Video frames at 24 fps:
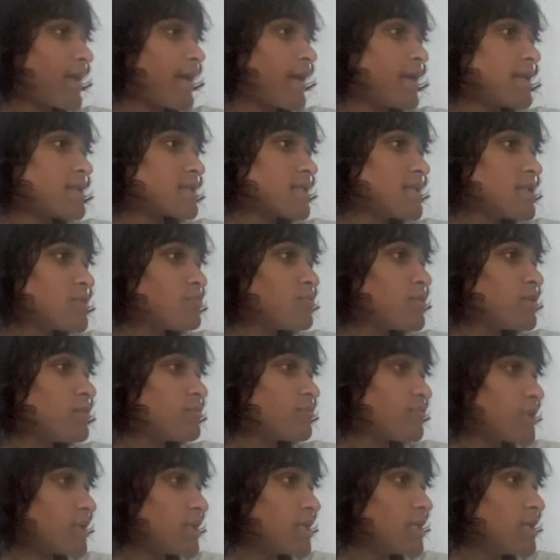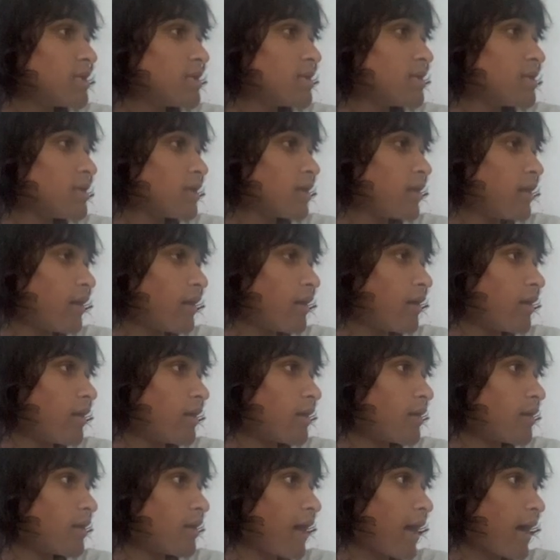And since we read
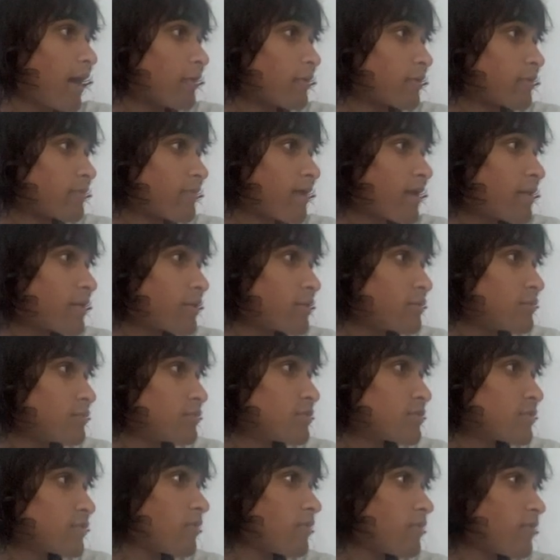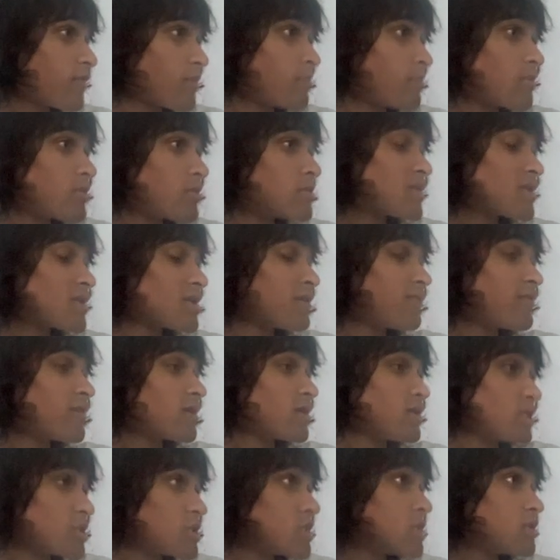our values from our most significant
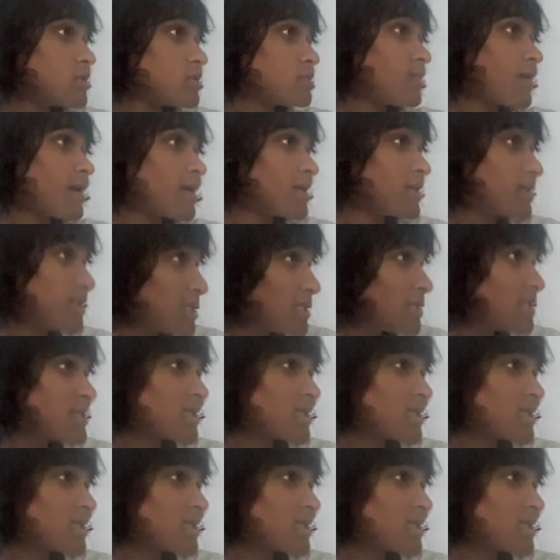digit to our least